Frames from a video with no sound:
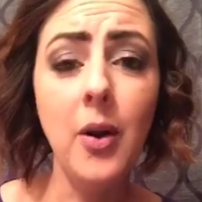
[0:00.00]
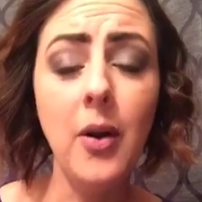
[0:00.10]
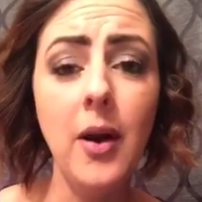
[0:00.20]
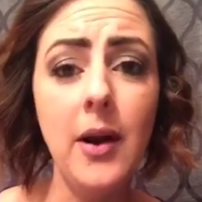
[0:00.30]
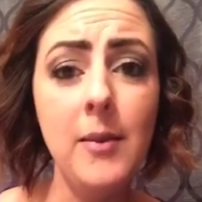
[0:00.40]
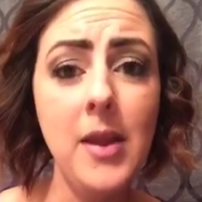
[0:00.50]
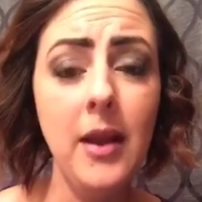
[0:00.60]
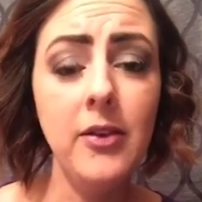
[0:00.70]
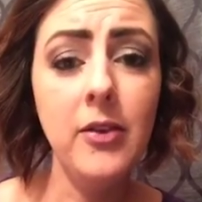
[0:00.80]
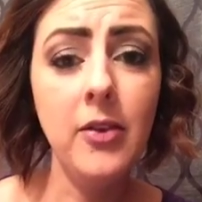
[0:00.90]

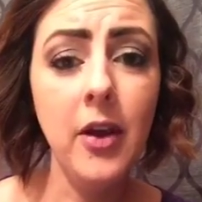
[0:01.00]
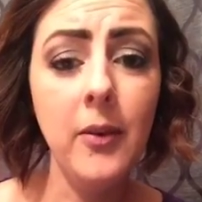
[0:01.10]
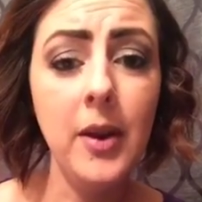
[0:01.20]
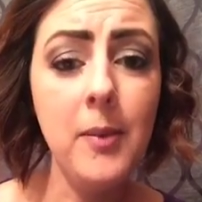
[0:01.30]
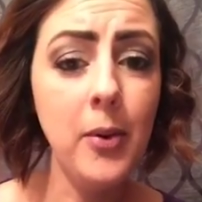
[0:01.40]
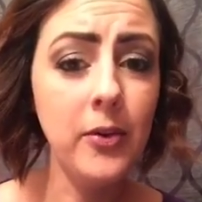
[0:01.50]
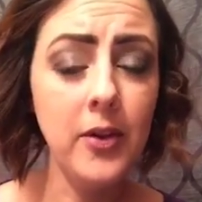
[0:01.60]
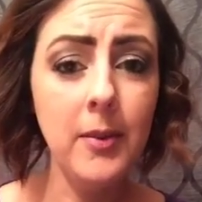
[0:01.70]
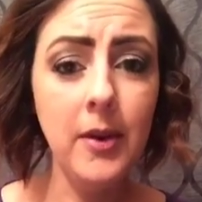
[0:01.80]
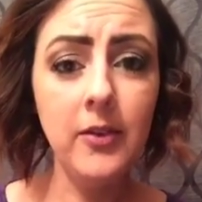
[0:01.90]
As you saw what I posted
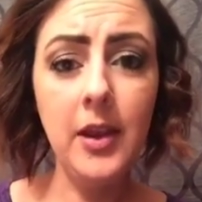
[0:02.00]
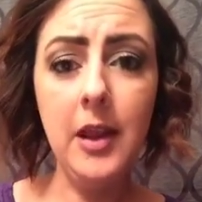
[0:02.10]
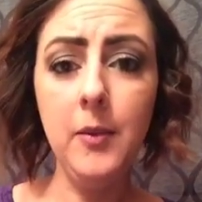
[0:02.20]
about today,